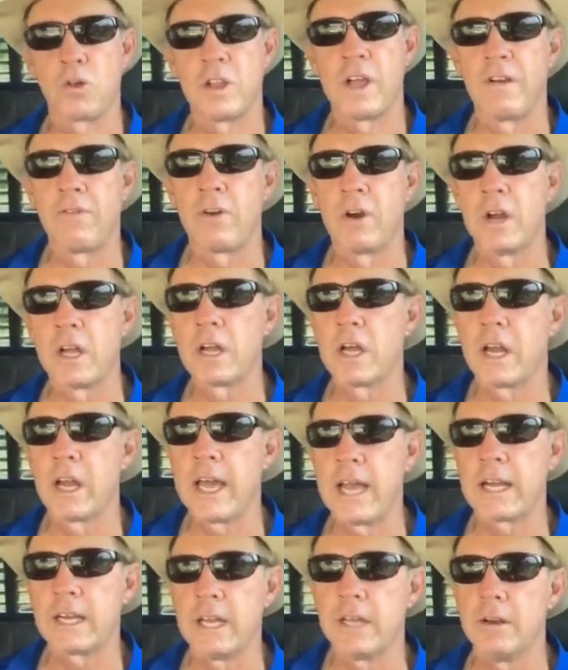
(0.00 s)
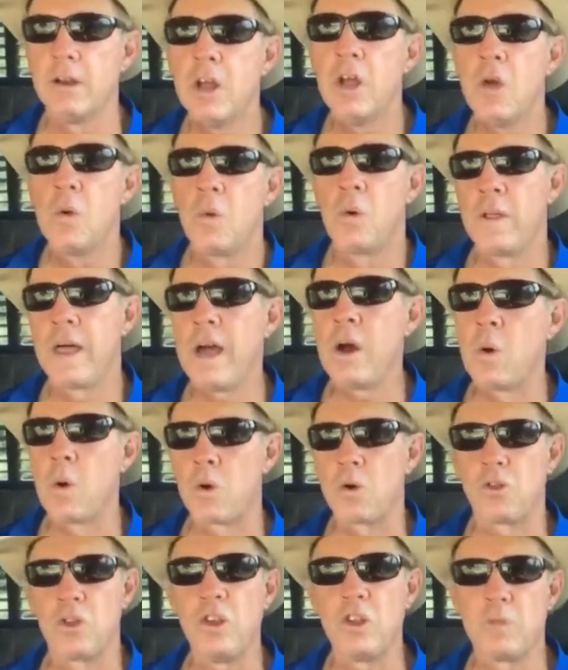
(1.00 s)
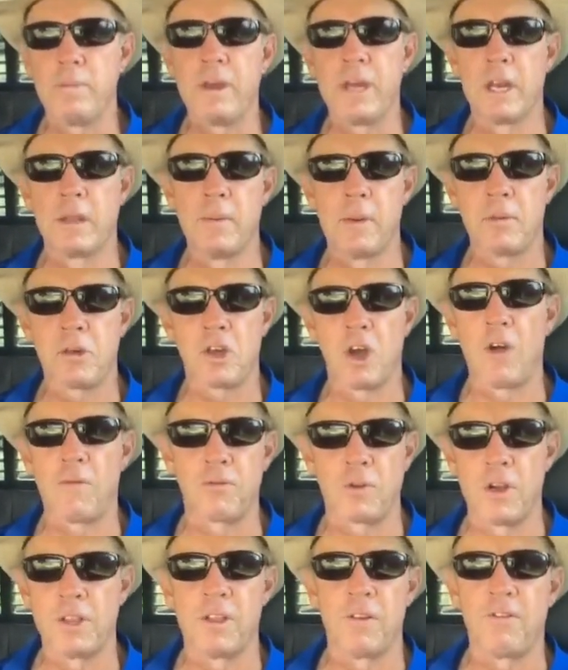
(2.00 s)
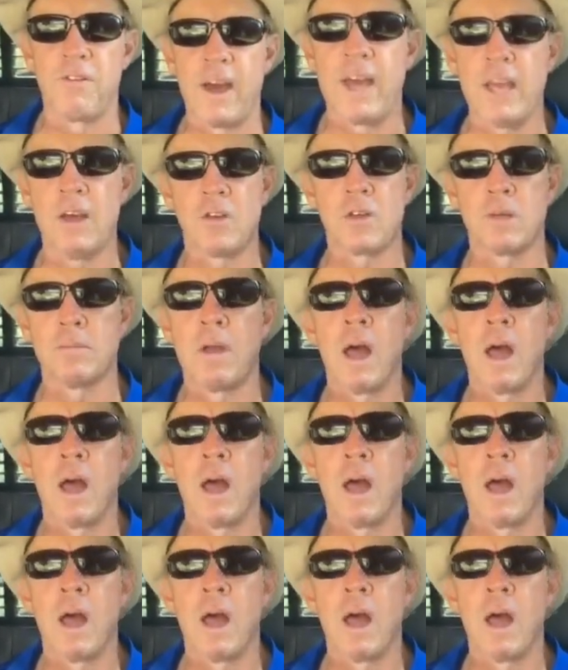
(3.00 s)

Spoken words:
not very collected. Well, that horse needs to be a little bit softer in the face.